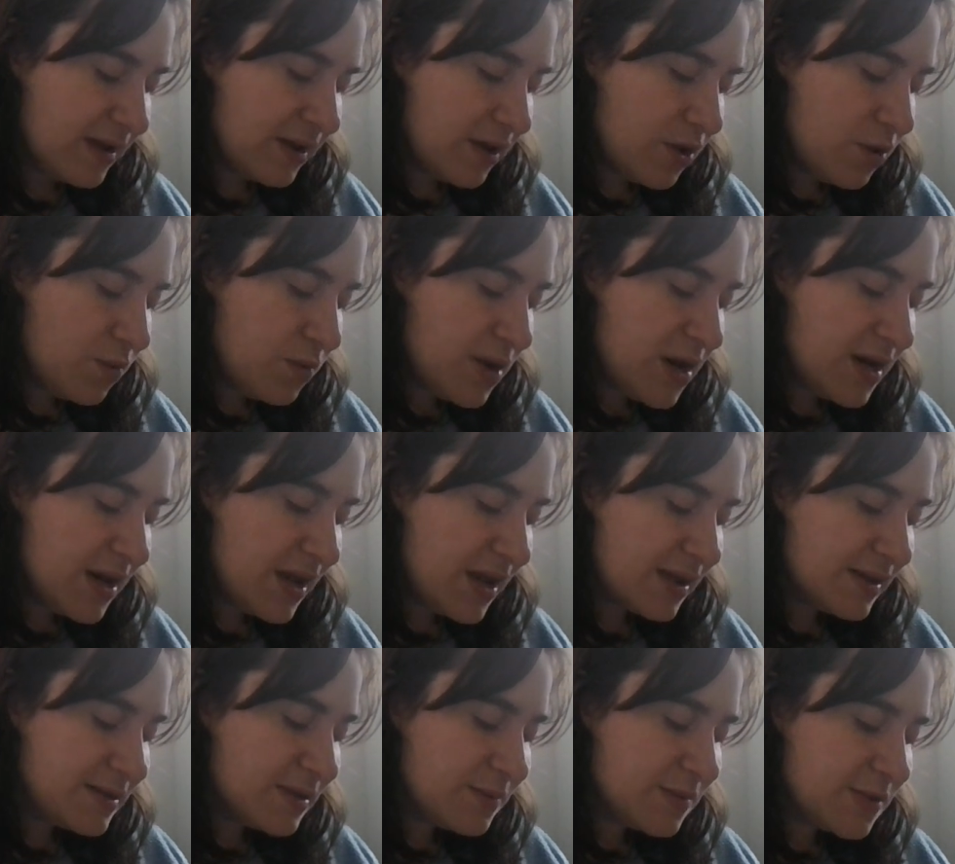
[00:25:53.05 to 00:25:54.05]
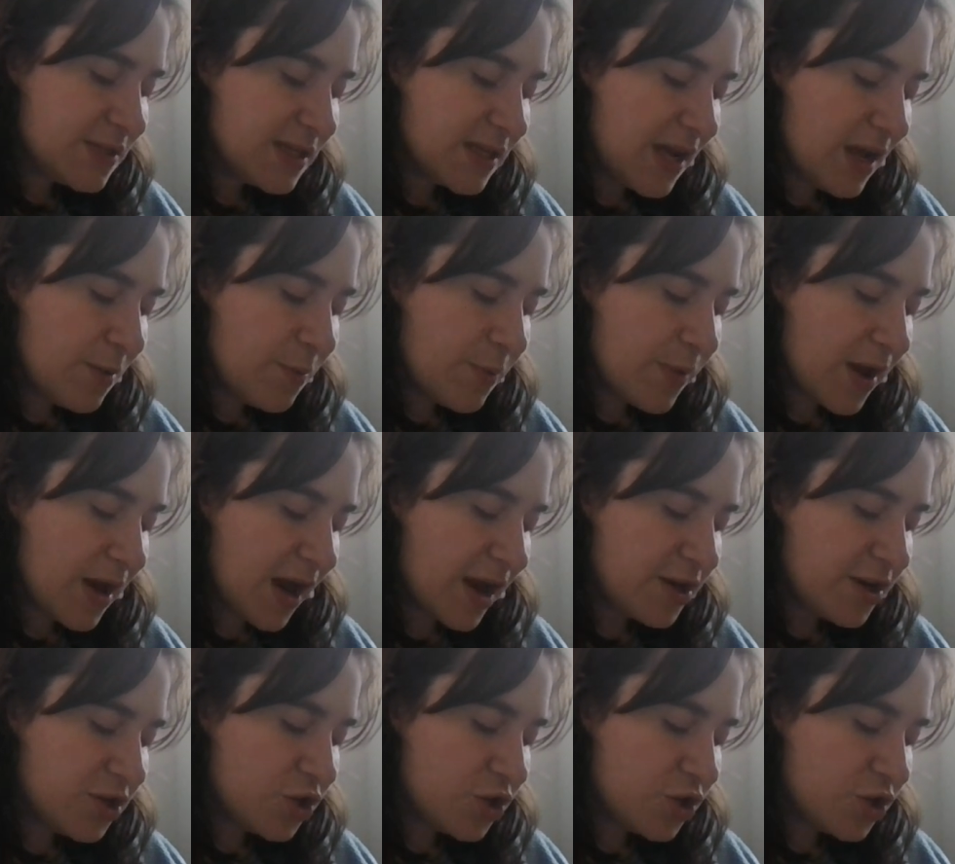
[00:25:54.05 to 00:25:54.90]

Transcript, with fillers: You need to get some sleep, and I